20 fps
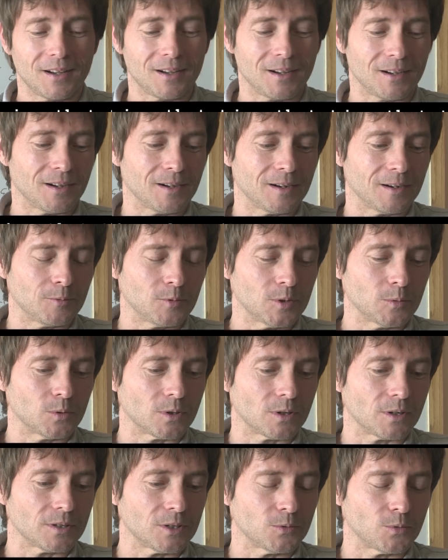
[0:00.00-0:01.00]
There
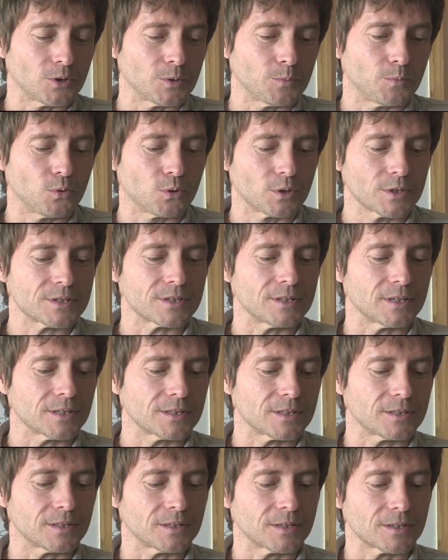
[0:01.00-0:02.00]
were reports
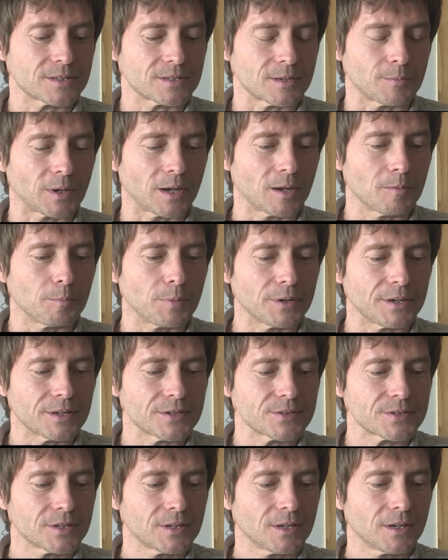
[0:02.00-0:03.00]
that some
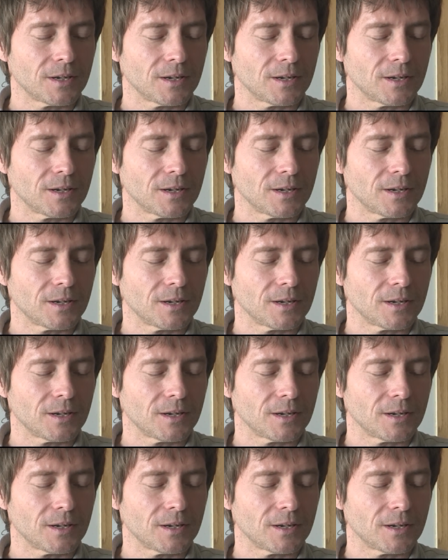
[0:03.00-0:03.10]
companies